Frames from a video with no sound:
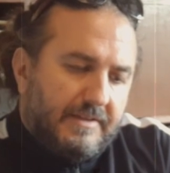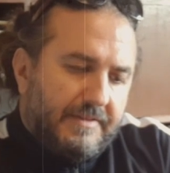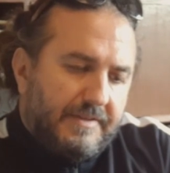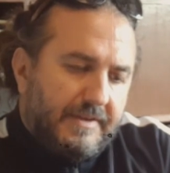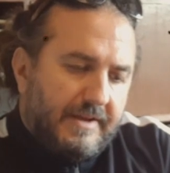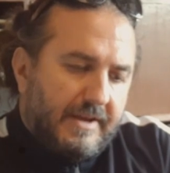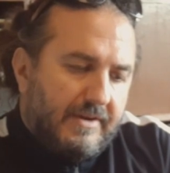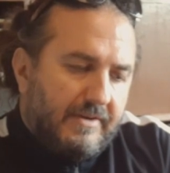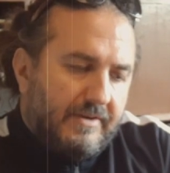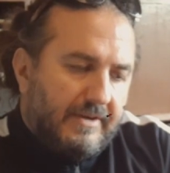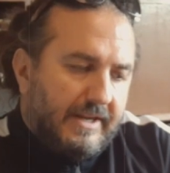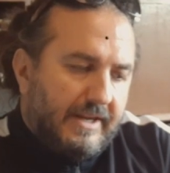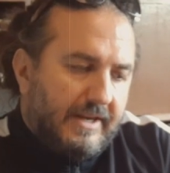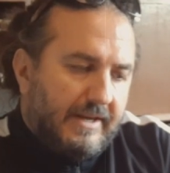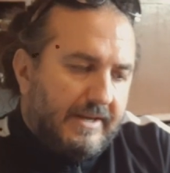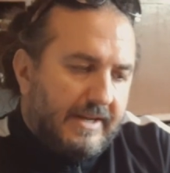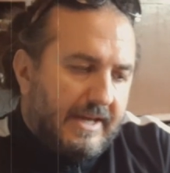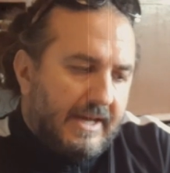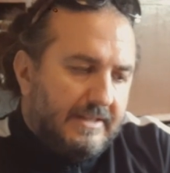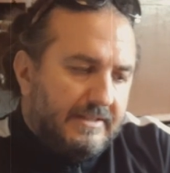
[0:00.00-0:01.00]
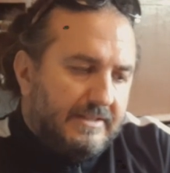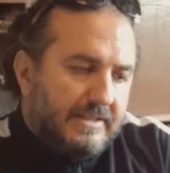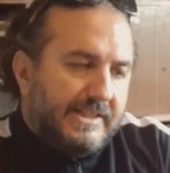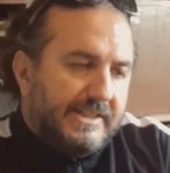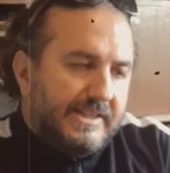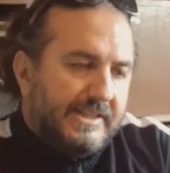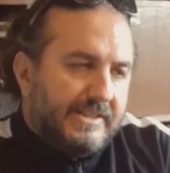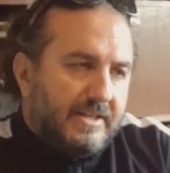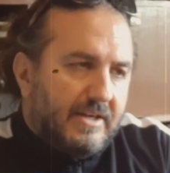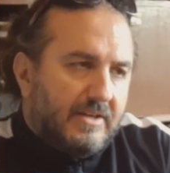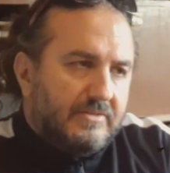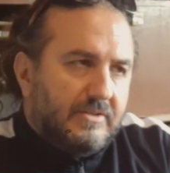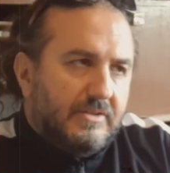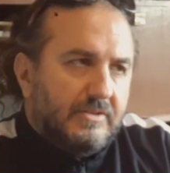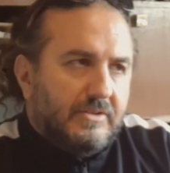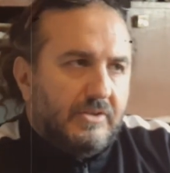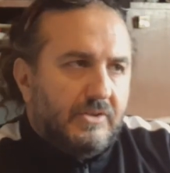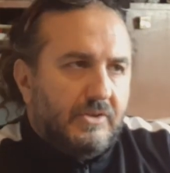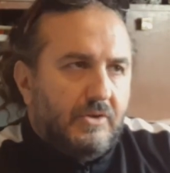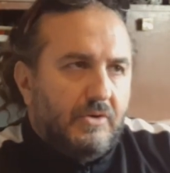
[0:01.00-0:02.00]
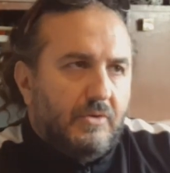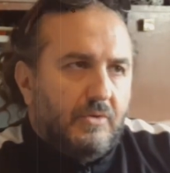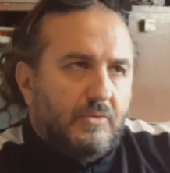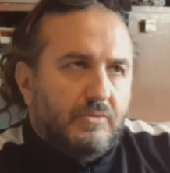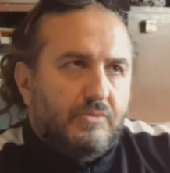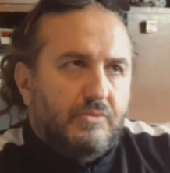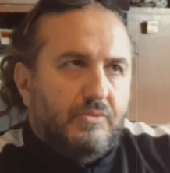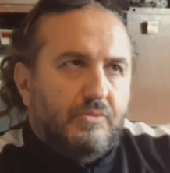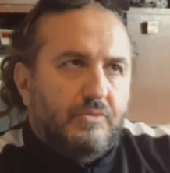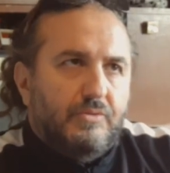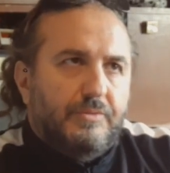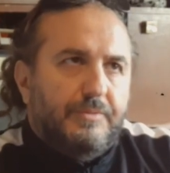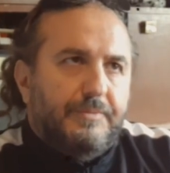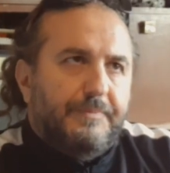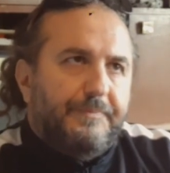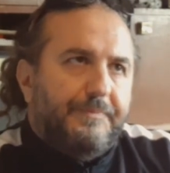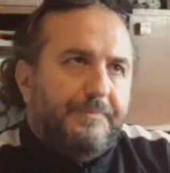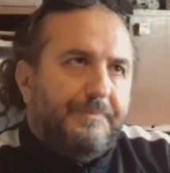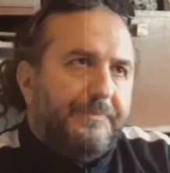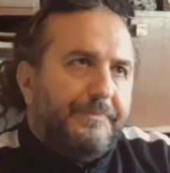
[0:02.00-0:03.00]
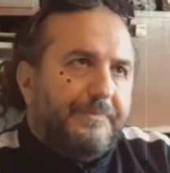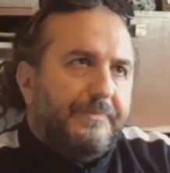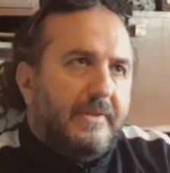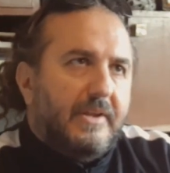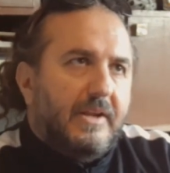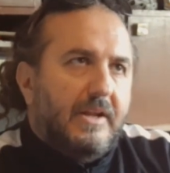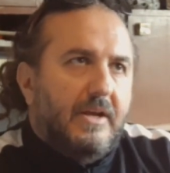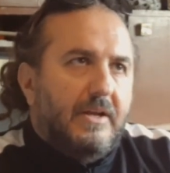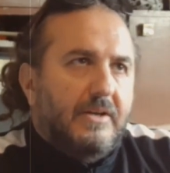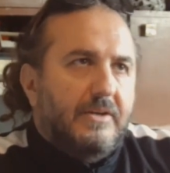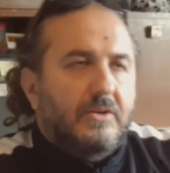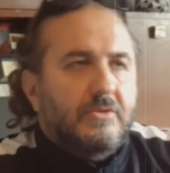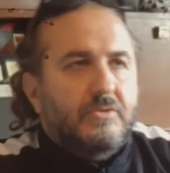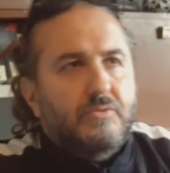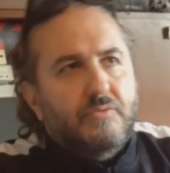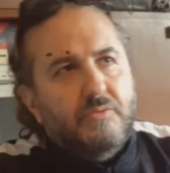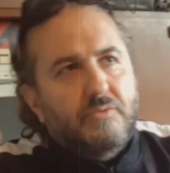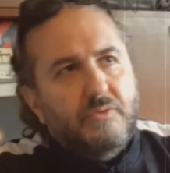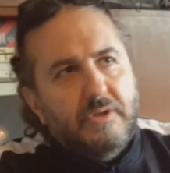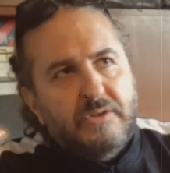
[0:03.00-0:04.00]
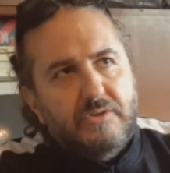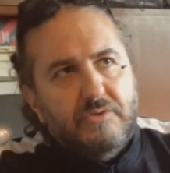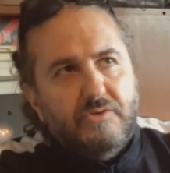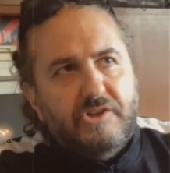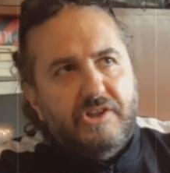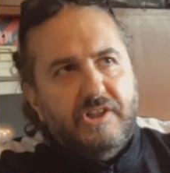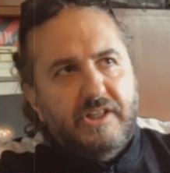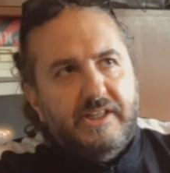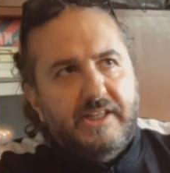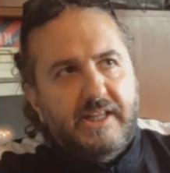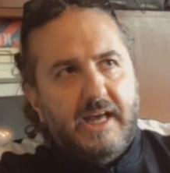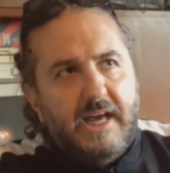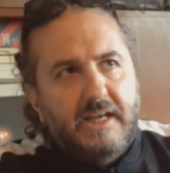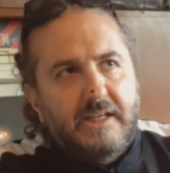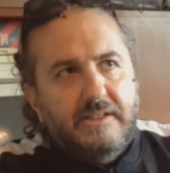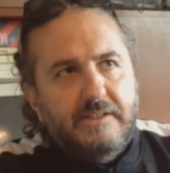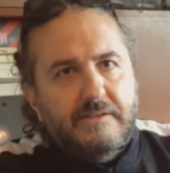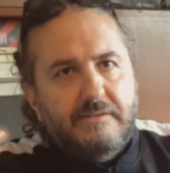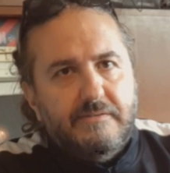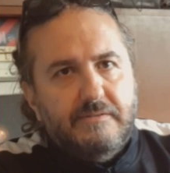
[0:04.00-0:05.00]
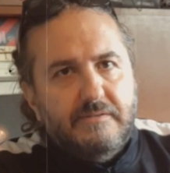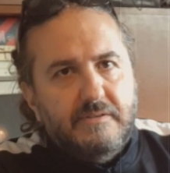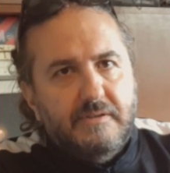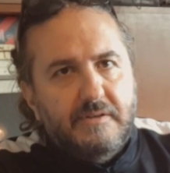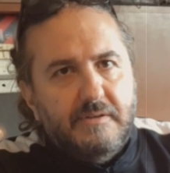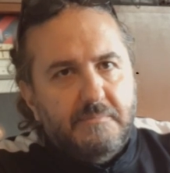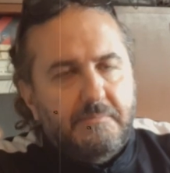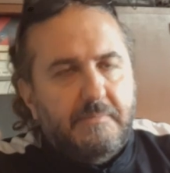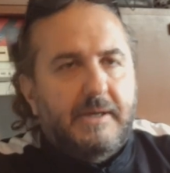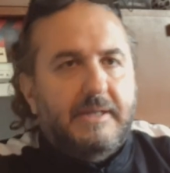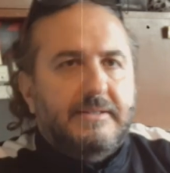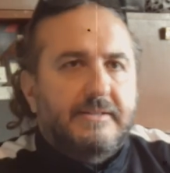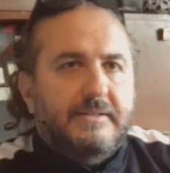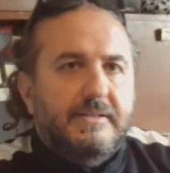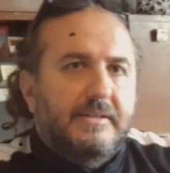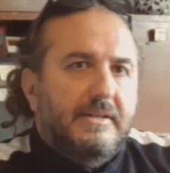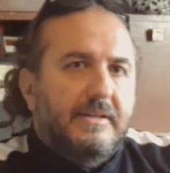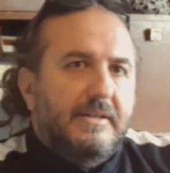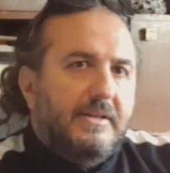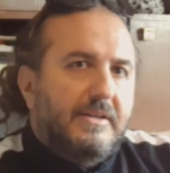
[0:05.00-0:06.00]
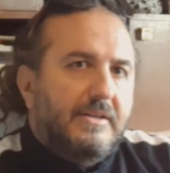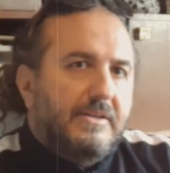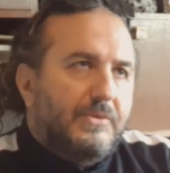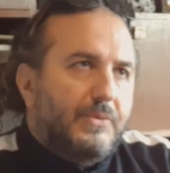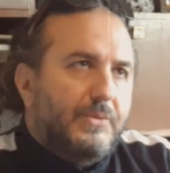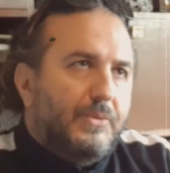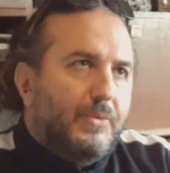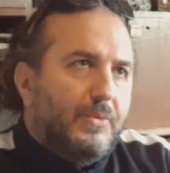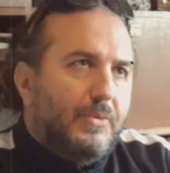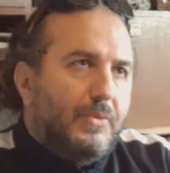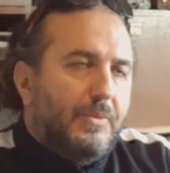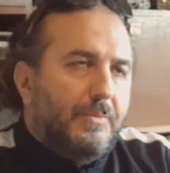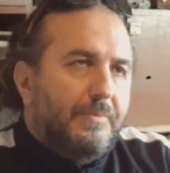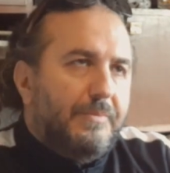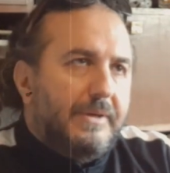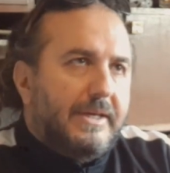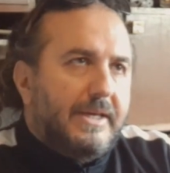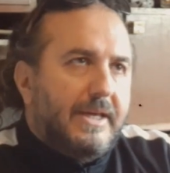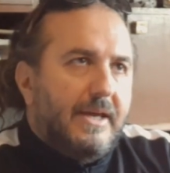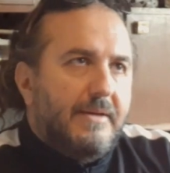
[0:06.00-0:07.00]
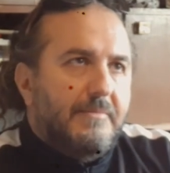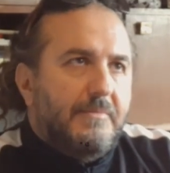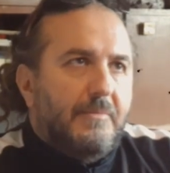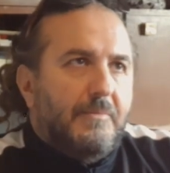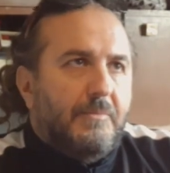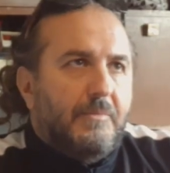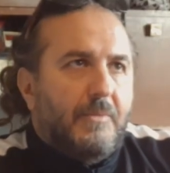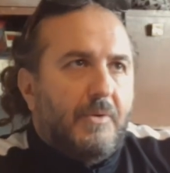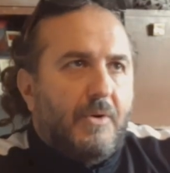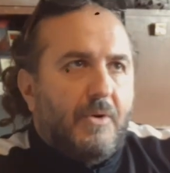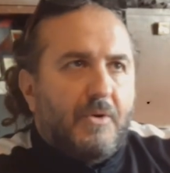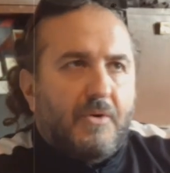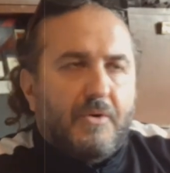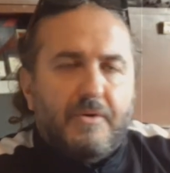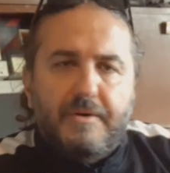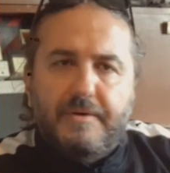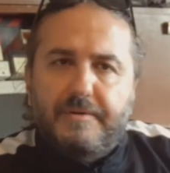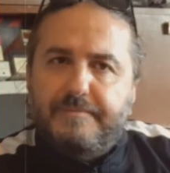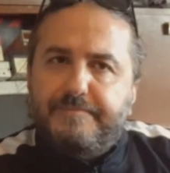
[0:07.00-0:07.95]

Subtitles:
the early 90s started, to not to reduce the size, but to become more